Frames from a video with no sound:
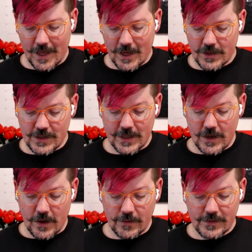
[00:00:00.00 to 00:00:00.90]
she
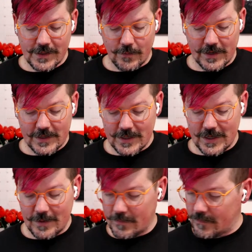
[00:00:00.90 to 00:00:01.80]
knows that when
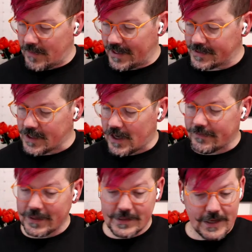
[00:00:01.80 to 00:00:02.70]
she makes
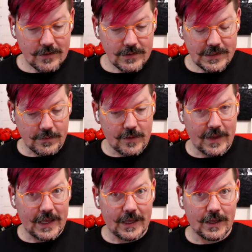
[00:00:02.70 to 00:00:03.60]
coughing sounds that we
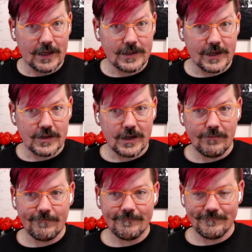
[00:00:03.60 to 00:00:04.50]
pay attention
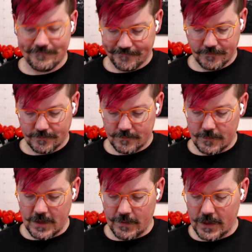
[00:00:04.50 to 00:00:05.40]

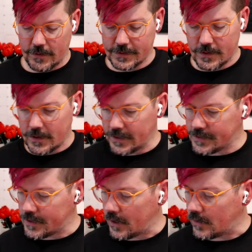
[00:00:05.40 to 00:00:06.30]
and that we notice her, and
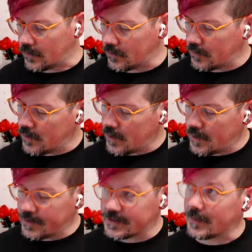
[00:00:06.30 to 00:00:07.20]
so
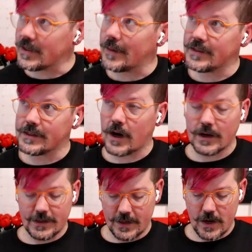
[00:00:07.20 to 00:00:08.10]
sometimes it's
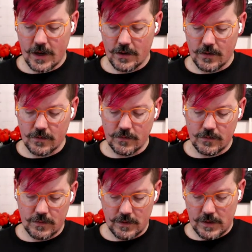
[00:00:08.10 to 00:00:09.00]
hard to know
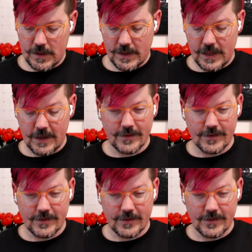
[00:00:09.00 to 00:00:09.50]
if